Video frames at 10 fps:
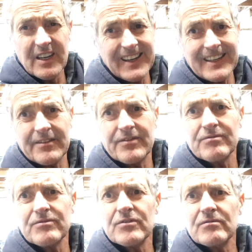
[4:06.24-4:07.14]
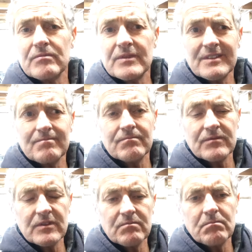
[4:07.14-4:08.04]
kind of
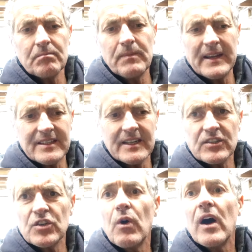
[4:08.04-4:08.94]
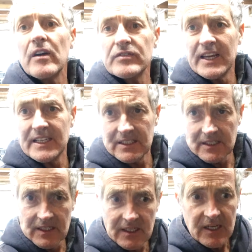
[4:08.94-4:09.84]
basically 2 half days,
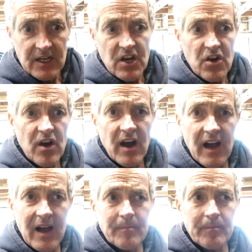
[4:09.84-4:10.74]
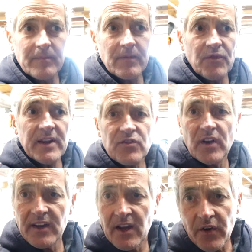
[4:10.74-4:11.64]
really
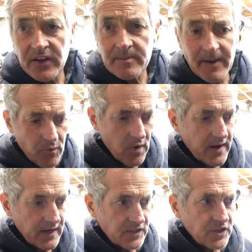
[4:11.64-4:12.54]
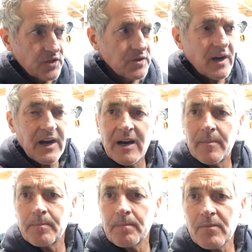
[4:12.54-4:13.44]
trying to increase the amount of work I do,
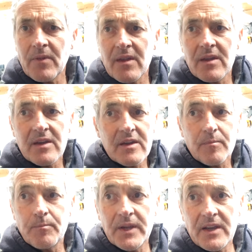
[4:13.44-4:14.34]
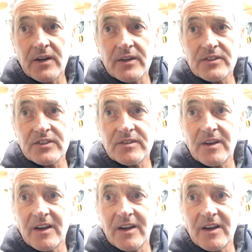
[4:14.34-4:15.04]
because